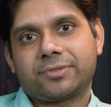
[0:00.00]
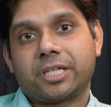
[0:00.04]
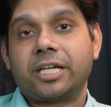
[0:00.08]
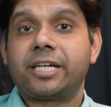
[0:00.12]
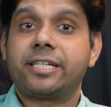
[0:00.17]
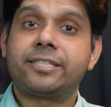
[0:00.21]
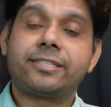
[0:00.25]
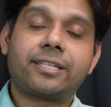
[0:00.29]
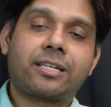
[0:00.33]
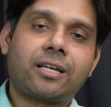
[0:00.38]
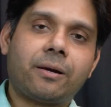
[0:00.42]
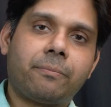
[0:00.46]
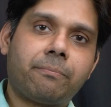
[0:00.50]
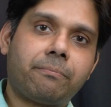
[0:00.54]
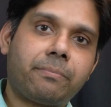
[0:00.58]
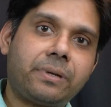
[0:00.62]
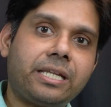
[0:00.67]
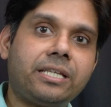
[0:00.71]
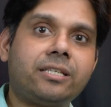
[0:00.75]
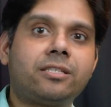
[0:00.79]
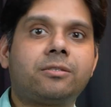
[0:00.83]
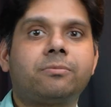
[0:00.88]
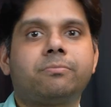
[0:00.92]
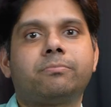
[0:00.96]
It is the
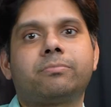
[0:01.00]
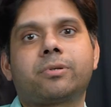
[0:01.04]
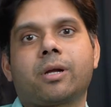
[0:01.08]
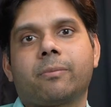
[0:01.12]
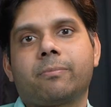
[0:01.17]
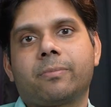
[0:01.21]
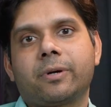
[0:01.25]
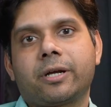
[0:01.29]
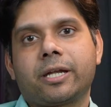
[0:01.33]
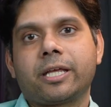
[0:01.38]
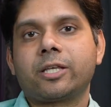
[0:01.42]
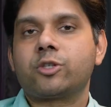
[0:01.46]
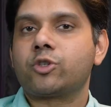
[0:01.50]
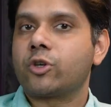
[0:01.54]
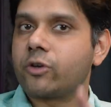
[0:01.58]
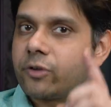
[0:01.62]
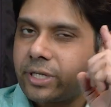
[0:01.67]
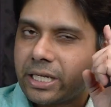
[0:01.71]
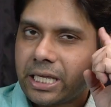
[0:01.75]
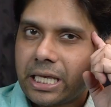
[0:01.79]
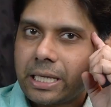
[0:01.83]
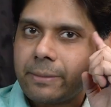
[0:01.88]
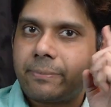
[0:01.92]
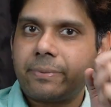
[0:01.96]
company's property. So you have
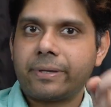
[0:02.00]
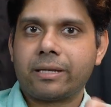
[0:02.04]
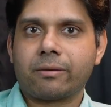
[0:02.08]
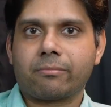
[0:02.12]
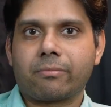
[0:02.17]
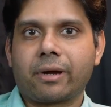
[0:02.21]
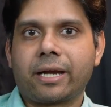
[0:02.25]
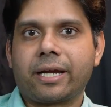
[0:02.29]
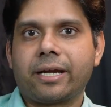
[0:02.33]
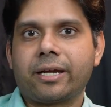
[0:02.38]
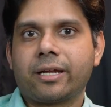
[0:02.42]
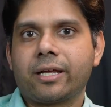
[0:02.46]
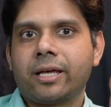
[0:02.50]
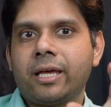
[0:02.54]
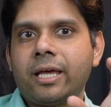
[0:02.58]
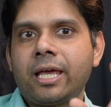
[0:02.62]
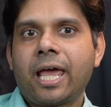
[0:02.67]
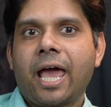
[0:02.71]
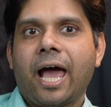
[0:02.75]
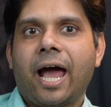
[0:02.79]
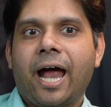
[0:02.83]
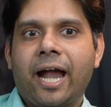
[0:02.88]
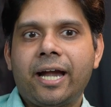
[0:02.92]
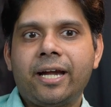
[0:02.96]
to keep in mind.
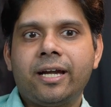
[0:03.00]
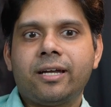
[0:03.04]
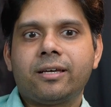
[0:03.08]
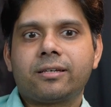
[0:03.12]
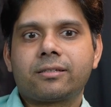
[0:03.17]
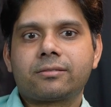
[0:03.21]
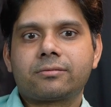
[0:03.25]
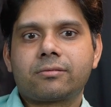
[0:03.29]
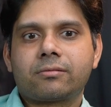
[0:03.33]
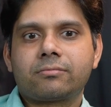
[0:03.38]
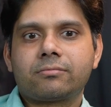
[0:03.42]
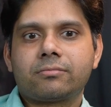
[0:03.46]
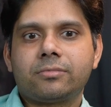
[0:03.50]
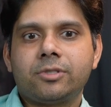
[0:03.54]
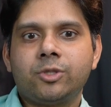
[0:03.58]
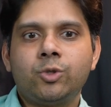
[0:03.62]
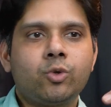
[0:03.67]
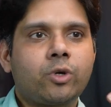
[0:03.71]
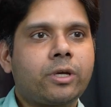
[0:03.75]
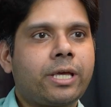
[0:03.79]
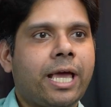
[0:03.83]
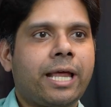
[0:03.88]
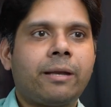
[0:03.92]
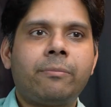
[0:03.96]
And
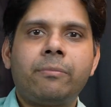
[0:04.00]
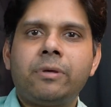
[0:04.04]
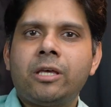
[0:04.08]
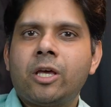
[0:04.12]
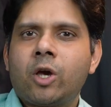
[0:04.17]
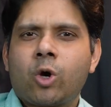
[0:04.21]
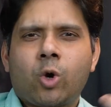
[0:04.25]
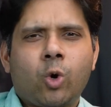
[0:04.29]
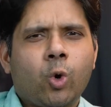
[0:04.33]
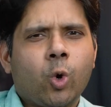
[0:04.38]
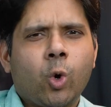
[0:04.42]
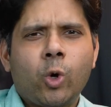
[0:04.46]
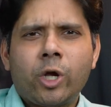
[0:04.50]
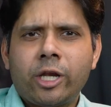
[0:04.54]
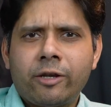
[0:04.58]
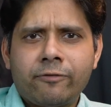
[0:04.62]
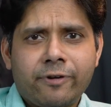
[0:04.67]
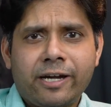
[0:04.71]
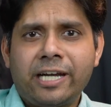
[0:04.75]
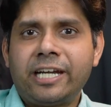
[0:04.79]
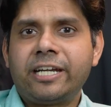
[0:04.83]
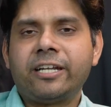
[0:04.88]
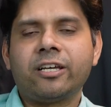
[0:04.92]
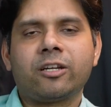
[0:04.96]
You can be a
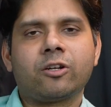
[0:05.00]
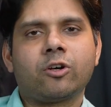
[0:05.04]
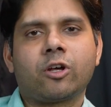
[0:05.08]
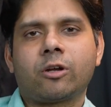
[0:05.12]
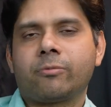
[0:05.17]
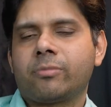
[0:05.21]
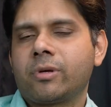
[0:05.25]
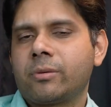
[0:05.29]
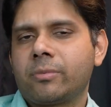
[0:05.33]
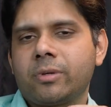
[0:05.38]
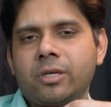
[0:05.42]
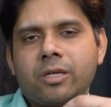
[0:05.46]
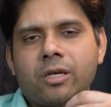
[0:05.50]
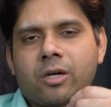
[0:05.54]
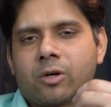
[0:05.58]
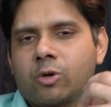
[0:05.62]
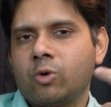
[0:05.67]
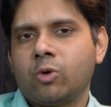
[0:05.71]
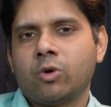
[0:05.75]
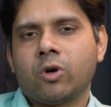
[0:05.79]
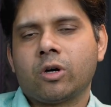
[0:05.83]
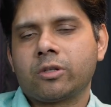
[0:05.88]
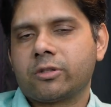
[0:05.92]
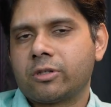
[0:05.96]
co-inventor or maybe a
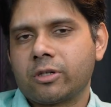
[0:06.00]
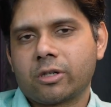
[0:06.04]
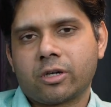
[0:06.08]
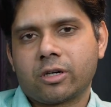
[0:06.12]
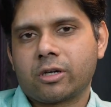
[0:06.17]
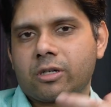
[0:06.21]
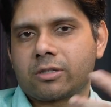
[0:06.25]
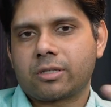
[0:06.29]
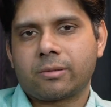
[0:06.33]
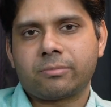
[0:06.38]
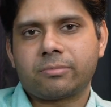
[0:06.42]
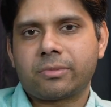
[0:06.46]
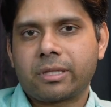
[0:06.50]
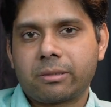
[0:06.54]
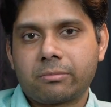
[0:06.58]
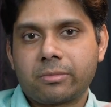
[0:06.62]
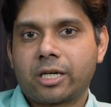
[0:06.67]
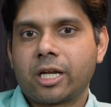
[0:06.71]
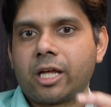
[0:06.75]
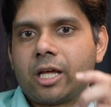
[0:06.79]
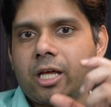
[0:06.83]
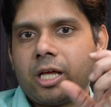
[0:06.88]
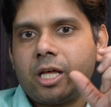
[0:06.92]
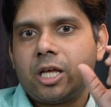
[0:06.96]
co-author or something,
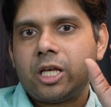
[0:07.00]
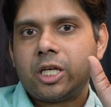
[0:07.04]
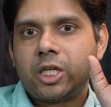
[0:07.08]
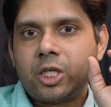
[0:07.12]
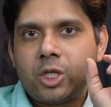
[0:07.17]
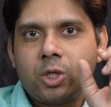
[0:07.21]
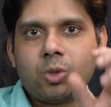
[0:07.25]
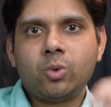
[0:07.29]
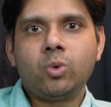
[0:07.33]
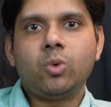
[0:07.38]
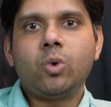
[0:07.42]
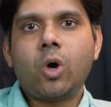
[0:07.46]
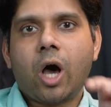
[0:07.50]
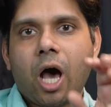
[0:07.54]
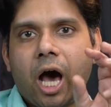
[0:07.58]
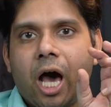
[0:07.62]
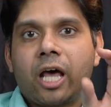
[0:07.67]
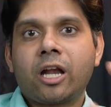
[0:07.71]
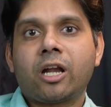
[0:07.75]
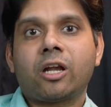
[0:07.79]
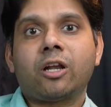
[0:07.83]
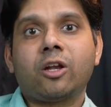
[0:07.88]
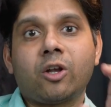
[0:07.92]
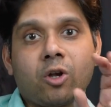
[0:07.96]
but you
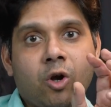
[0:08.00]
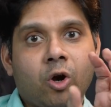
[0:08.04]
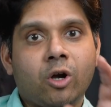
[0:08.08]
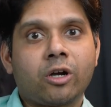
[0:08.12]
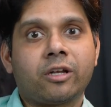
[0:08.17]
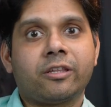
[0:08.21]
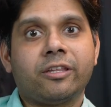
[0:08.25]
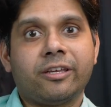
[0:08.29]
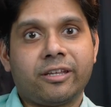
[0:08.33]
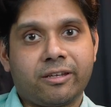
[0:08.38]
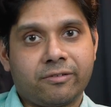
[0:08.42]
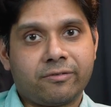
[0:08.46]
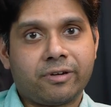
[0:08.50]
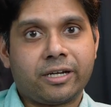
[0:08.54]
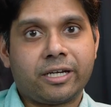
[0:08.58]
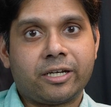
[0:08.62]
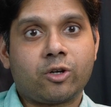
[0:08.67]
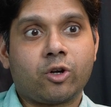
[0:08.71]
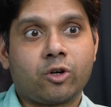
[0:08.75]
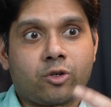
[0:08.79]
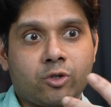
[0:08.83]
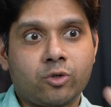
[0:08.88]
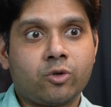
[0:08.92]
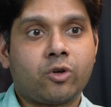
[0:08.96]
are not the
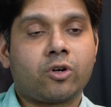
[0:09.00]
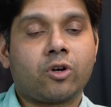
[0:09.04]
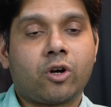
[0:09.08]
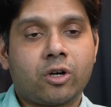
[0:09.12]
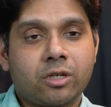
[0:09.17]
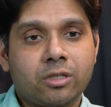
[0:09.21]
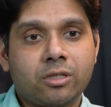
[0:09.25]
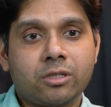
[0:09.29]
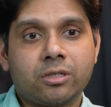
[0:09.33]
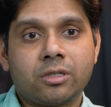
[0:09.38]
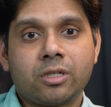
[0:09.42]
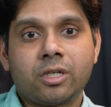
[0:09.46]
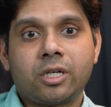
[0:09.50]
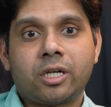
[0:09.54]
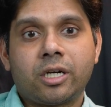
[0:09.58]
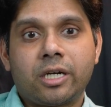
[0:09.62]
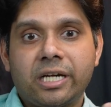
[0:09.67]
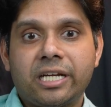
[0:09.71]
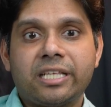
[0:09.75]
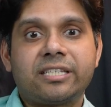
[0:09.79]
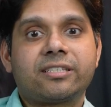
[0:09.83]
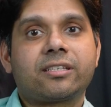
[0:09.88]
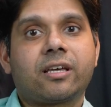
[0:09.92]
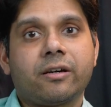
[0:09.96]
inventor or you are not the
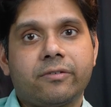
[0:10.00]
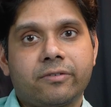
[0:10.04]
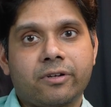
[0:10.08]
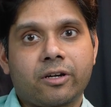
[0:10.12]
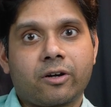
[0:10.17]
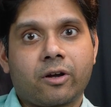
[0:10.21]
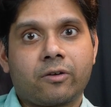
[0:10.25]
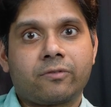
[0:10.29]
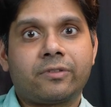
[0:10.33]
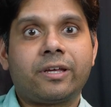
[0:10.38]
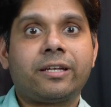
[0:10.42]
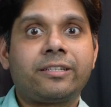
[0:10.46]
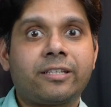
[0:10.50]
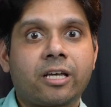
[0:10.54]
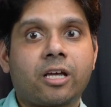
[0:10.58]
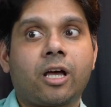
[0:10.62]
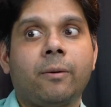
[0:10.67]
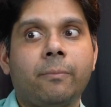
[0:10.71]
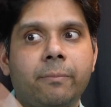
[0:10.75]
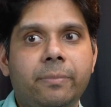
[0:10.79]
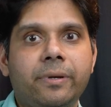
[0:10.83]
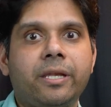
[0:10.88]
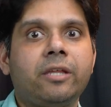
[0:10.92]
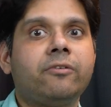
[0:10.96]
discoverer of that. The
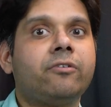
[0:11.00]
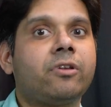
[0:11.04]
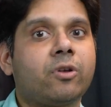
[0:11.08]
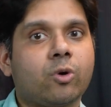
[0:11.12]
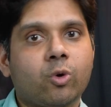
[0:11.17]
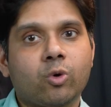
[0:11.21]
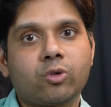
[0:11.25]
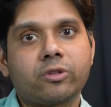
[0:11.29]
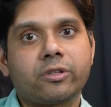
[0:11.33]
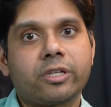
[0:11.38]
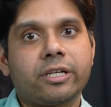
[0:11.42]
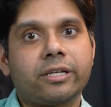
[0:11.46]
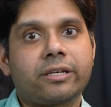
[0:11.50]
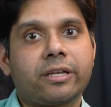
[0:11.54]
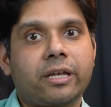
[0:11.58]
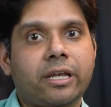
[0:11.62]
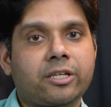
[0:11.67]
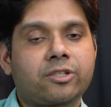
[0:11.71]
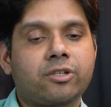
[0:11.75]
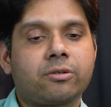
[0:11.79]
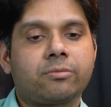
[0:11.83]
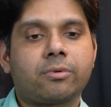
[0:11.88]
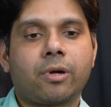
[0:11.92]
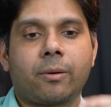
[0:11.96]
company will own the
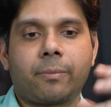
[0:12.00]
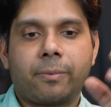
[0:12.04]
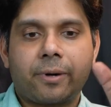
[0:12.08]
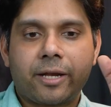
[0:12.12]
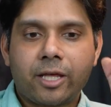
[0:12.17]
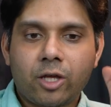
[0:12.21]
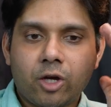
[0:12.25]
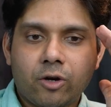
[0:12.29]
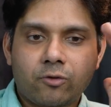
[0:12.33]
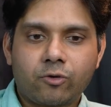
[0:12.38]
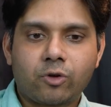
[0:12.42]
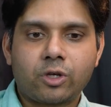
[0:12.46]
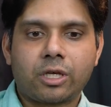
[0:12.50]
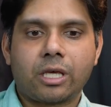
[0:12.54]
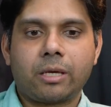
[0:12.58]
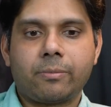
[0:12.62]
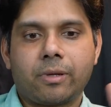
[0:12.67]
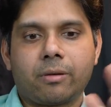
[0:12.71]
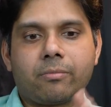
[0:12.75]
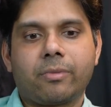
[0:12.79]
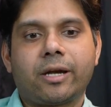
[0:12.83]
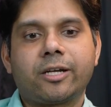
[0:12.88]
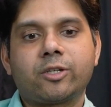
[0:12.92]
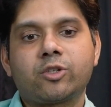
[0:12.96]
intellectual property, you have to
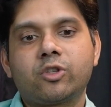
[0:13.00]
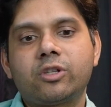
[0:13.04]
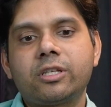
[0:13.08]
keep in mind.